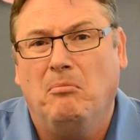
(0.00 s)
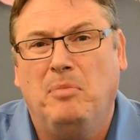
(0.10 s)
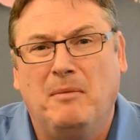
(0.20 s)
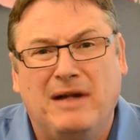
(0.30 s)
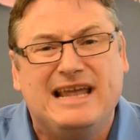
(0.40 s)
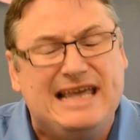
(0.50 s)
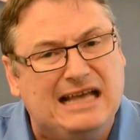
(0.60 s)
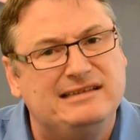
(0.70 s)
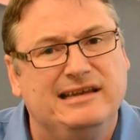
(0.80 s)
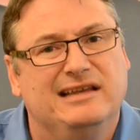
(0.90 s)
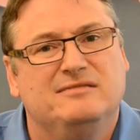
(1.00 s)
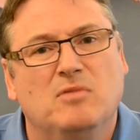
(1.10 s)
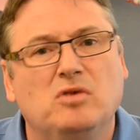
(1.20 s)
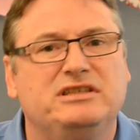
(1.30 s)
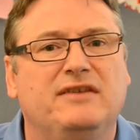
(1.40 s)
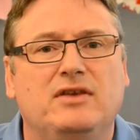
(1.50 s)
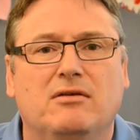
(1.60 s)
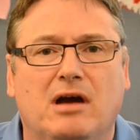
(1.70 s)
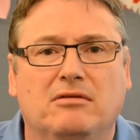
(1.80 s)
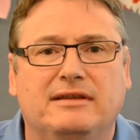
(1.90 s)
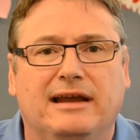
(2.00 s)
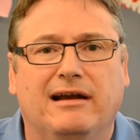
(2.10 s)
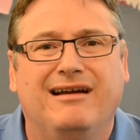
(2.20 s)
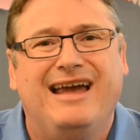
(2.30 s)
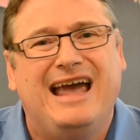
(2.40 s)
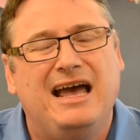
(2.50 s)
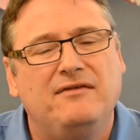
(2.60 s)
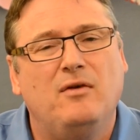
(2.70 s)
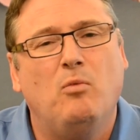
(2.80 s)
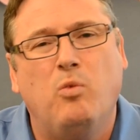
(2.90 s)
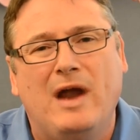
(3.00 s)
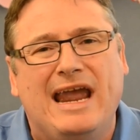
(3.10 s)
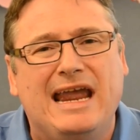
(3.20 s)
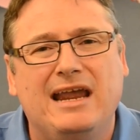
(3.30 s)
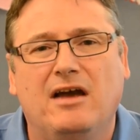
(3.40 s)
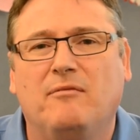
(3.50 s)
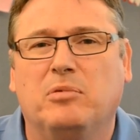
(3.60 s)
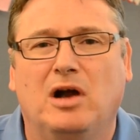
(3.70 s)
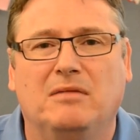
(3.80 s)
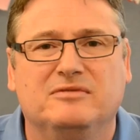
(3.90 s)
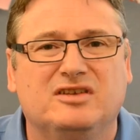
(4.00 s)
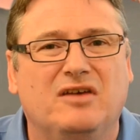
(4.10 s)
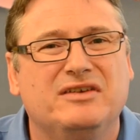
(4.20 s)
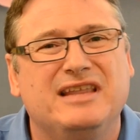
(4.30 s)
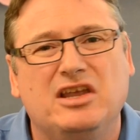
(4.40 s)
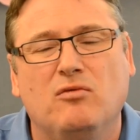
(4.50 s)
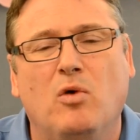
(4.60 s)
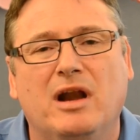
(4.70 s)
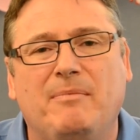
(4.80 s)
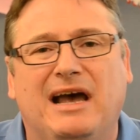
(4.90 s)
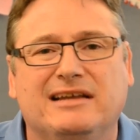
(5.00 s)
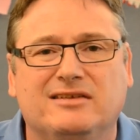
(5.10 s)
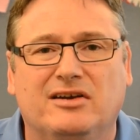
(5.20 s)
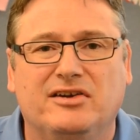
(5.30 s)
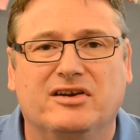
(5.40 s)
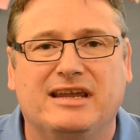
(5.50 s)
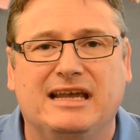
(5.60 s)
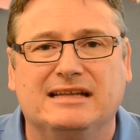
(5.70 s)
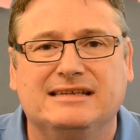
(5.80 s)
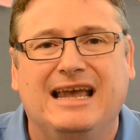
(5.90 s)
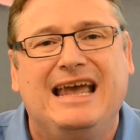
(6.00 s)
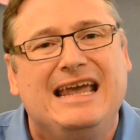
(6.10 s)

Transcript: But my guess is most of you out there have a way of problem solving that you want to pass on to your kids.